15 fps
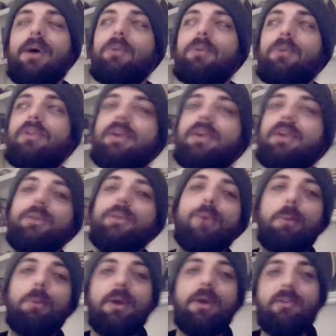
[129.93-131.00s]
I was thinking
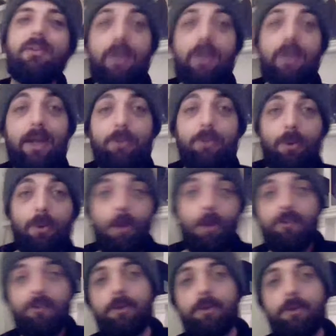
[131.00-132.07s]
through our picks like as we were
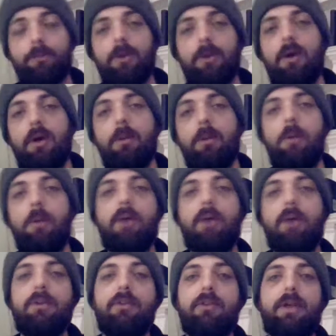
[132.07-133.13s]
watching,
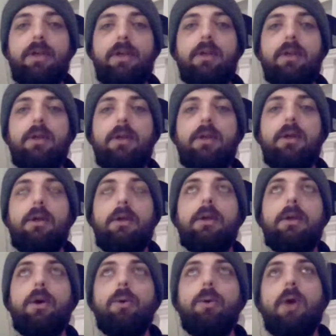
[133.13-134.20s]
obviously, and
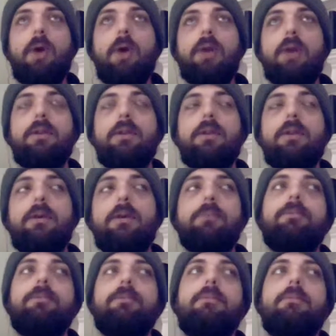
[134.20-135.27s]
I think that
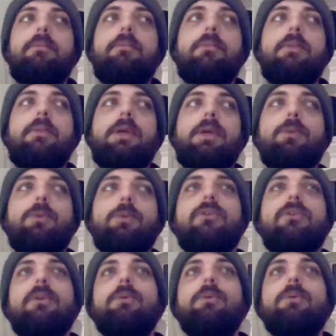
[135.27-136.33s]
it
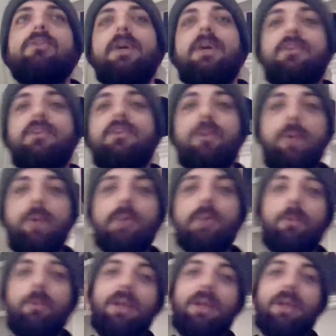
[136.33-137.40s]
was nice that we
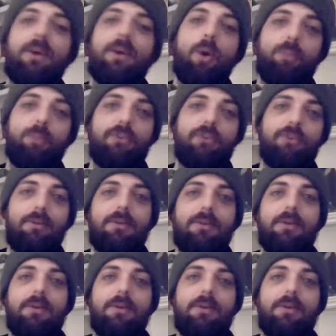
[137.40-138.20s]
remain hopeful.